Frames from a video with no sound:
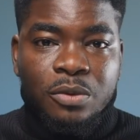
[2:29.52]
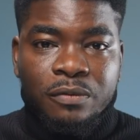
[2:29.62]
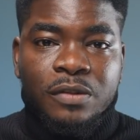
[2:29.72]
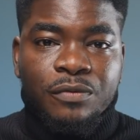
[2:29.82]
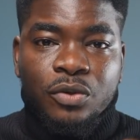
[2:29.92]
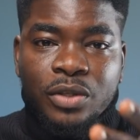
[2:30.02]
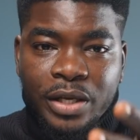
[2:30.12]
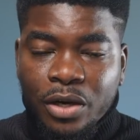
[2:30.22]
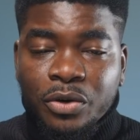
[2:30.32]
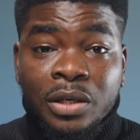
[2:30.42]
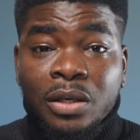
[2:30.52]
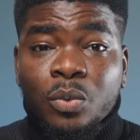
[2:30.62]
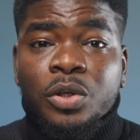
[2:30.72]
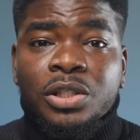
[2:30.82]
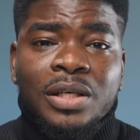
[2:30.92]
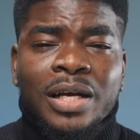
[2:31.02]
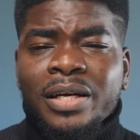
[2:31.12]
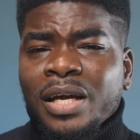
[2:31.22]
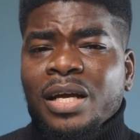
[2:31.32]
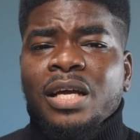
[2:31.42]
of this video that you're currently watching, and
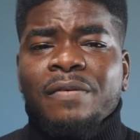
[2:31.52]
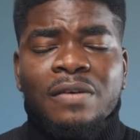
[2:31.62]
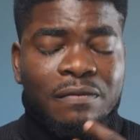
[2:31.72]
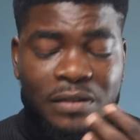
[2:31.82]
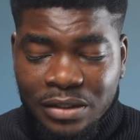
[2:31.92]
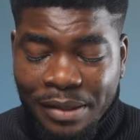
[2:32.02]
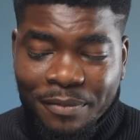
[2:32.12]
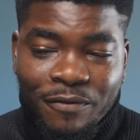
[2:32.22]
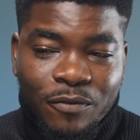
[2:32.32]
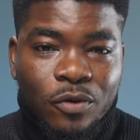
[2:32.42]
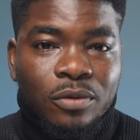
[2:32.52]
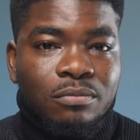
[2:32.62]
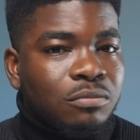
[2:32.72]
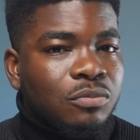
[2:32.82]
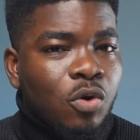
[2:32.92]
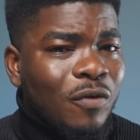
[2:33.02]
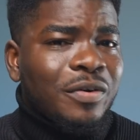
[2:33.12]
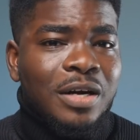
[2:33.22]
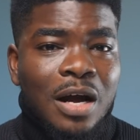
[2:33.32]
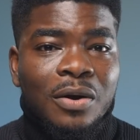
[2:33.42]
even after typing for
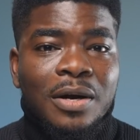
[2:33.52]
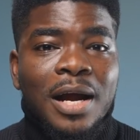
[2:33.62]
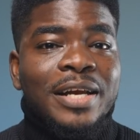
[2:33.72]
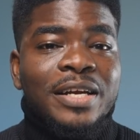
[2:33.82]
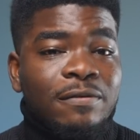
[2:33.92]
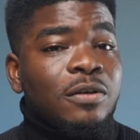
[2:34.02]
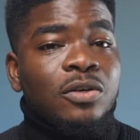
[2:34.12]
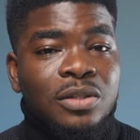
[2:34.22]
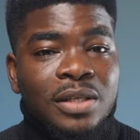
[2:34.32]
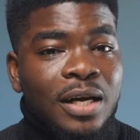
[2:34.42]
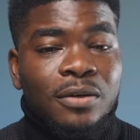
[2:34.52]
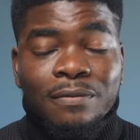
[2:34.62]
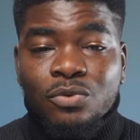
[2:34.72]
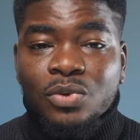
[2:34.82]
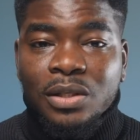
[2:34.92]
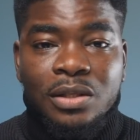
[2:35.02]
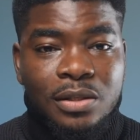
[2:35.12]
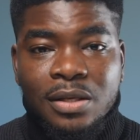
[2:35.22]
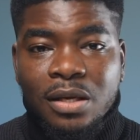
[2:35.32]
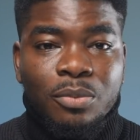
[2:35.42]
over an hour, I never got tired of using
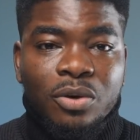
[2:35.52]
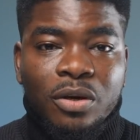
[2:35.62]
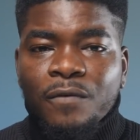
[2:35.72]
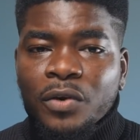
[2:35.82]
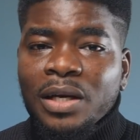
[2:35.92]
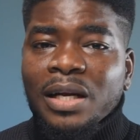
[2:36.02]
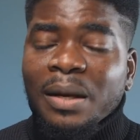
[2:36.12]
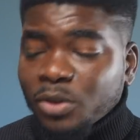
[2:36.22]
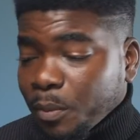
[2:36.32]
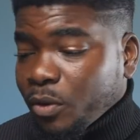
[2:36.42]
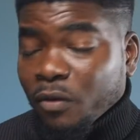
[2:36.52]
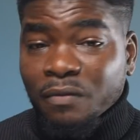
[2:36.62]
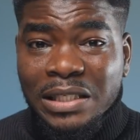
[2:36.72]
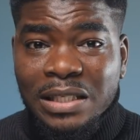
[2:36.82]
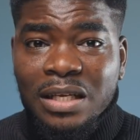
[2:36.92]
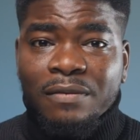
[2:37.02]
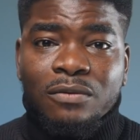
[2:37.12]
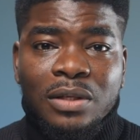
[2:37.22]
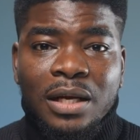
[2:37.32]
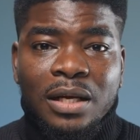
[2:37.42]
this keyboard. For a laptop of this
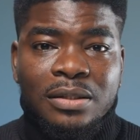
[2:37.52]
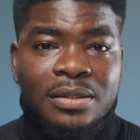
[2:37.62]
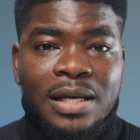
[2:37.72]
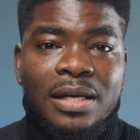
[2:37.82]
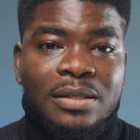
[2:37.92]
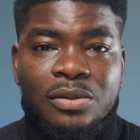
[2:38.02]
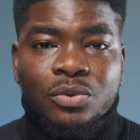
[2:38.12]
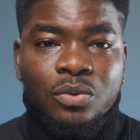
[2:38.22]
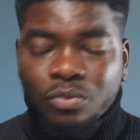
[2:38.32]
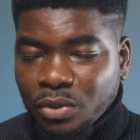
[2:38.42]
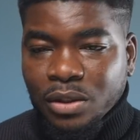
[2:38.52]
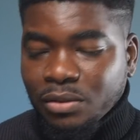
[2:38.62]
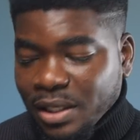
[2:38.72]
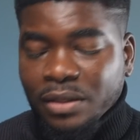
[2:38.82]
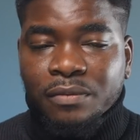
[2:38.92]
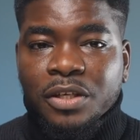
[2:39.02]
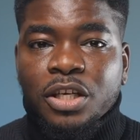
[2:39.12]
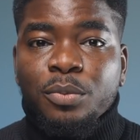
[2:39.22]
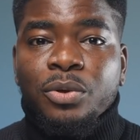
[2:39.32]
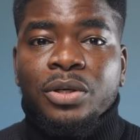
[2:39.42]
level and size, with the size of the
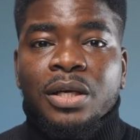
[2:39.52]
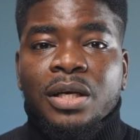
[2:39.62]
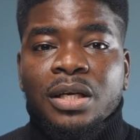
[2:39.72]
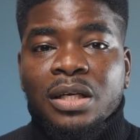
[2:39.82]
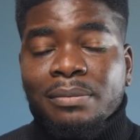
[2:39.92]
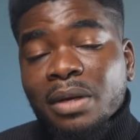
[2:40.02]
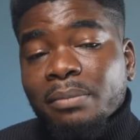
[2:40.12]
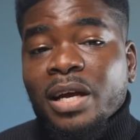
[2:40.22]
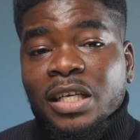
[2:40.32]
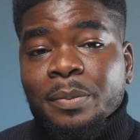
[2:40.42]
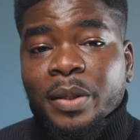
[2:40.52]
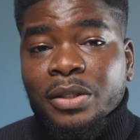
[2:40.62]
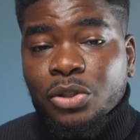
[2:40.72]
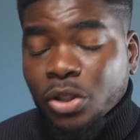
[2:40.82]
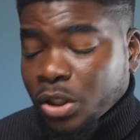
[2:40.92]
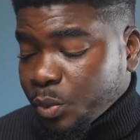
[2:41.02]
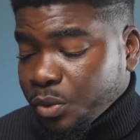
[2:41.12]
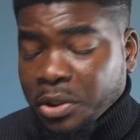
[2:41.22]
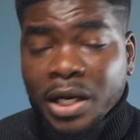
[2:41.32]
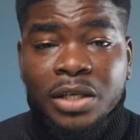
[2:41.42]
keyboard, it met my expectations
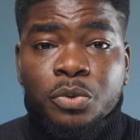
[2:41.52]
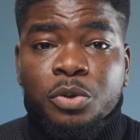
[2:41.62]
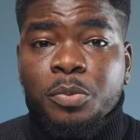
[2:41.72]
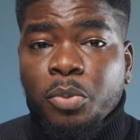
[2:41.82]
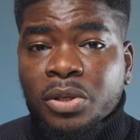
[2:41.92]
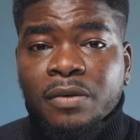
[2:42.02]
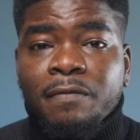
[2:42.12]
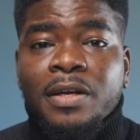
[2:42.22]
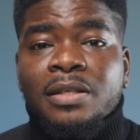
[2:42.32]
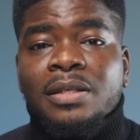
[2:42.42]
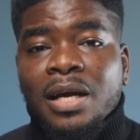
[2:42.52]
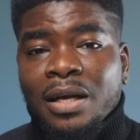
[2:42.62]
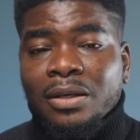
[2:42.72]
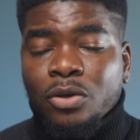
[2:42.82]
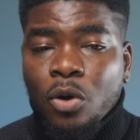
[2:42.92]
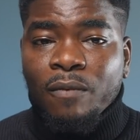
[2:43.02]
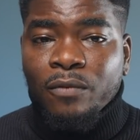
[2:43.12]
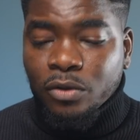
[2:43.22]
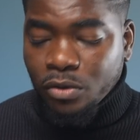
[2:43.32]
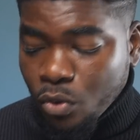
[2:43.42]
with regards to responsiveness and
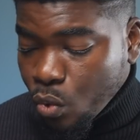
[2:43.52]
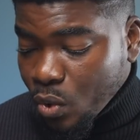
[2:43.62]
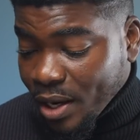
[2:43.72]
comfort. Oh,